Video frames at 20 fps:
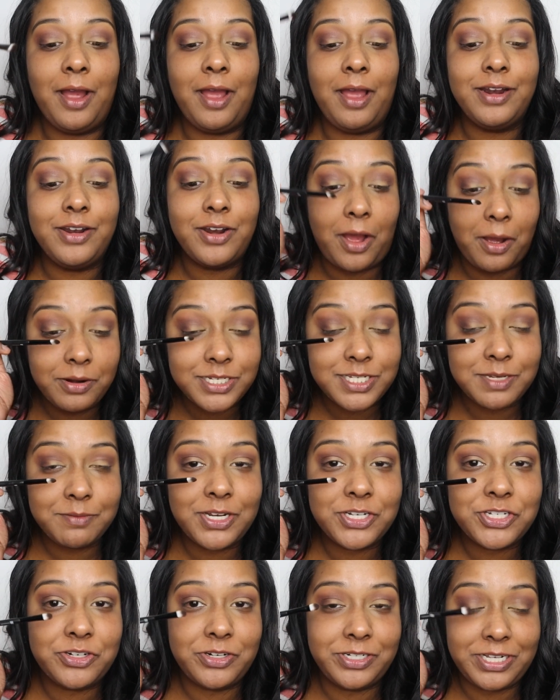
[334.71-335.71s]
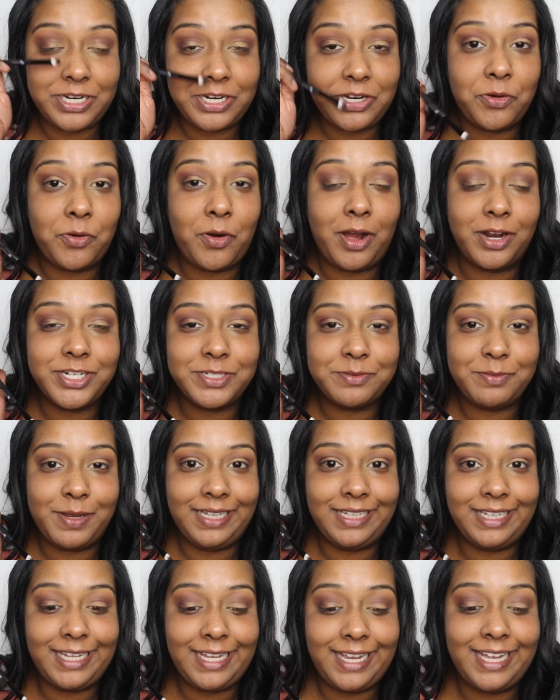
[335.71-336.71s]
not to make sure it didn't go onto my
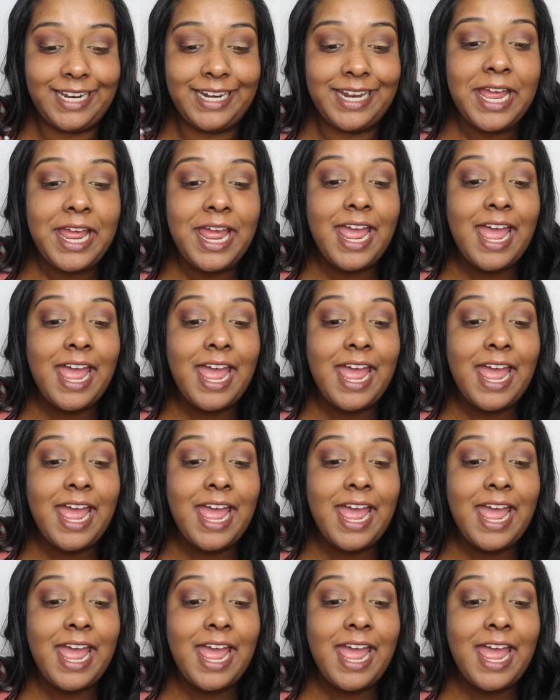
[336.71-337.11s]
lid.